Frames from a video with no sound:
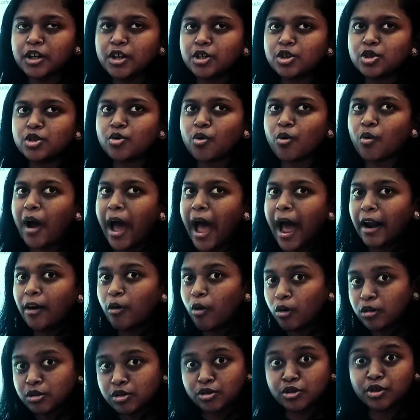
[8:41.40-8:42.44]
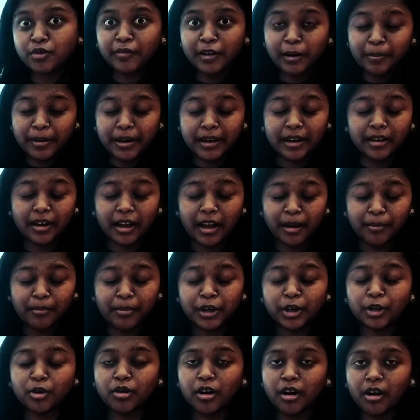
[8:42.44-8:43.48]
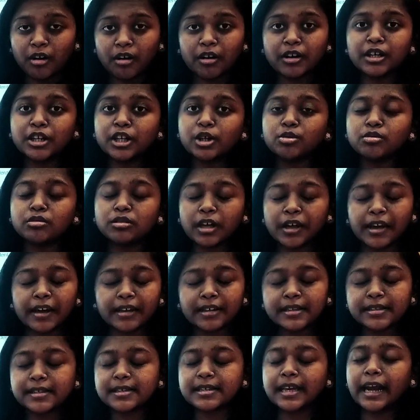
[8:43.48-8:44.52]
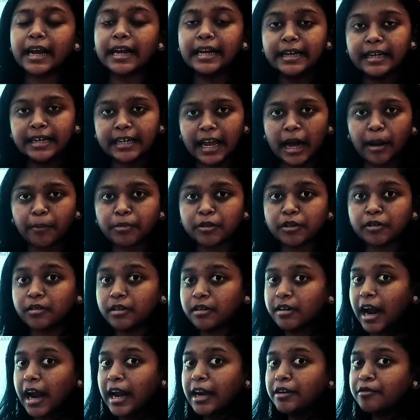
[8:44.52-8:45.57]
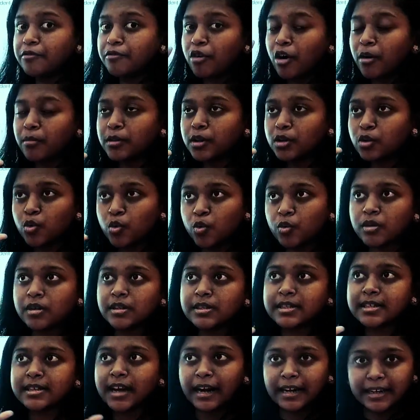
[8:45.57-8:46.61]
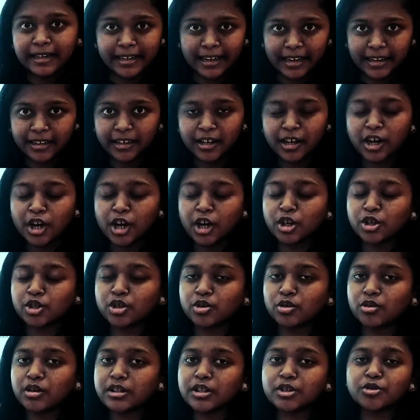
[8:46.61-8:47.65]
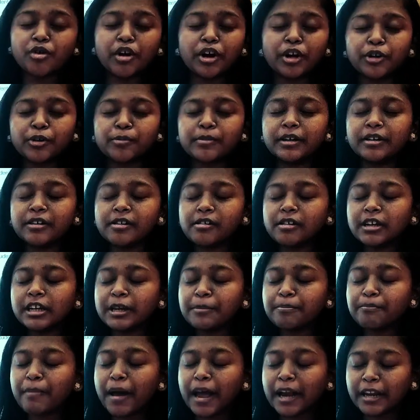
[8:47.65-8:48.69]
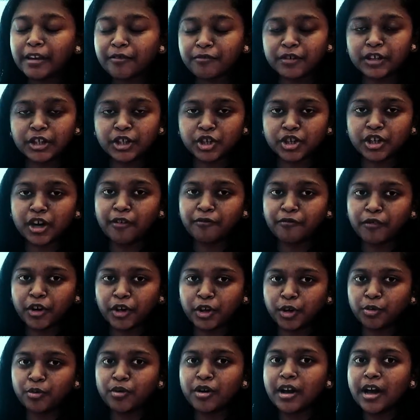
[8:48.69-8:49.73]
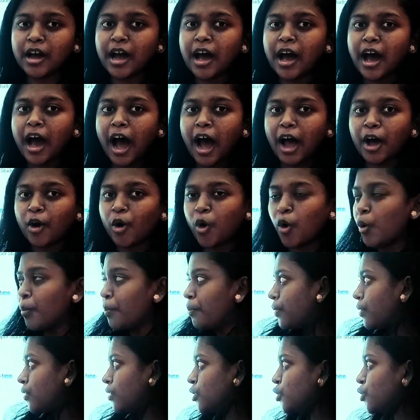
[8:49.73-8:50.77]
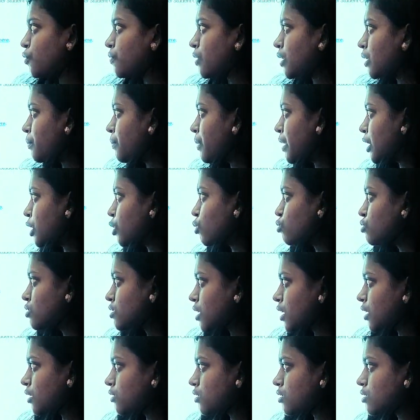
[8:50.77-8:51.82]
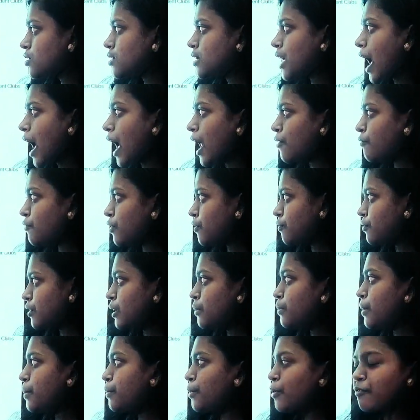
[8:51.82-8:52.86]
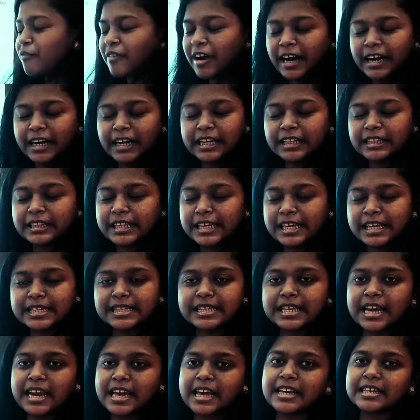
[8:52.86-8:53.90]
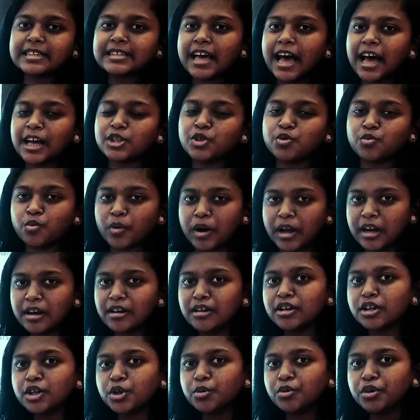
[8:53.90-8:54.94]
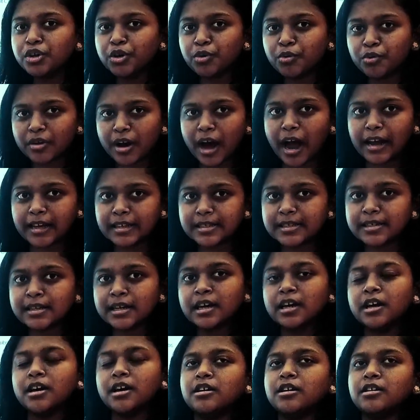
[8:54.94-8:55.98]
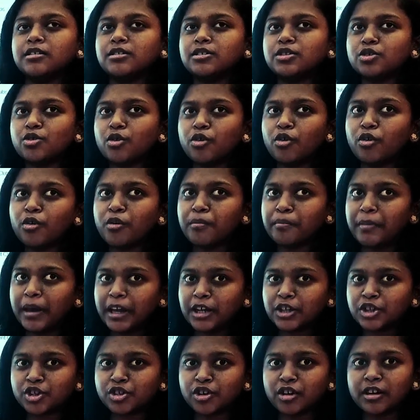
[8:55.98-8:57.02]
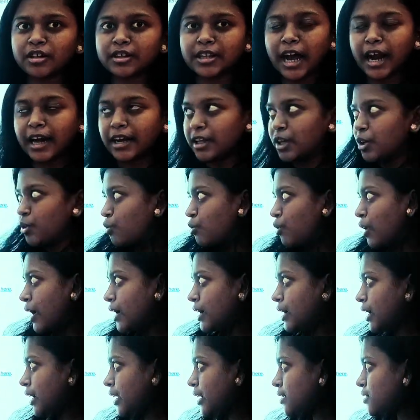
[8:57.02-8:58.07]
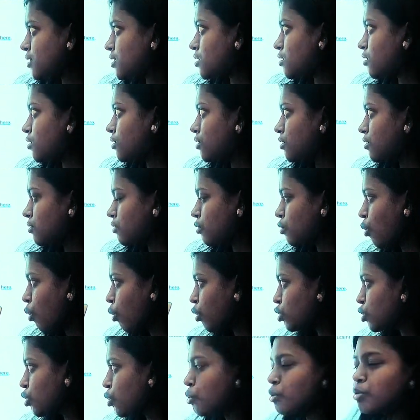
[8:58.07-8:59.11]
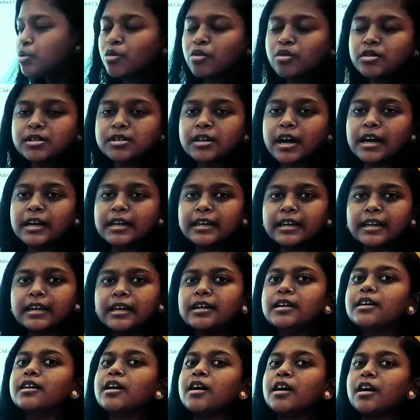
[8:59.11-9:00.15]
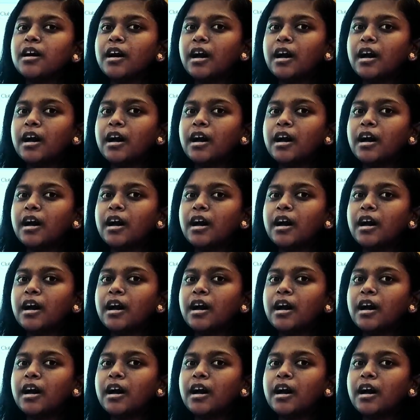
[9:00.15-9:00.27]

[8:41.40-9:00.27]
So, and also you will be able to learn new things in depth right from the Google's content. So it's going to be really beneficial for you. I hope you will be using this, and we will be providing these links as well to you guys. So make sure that you at least go through those content.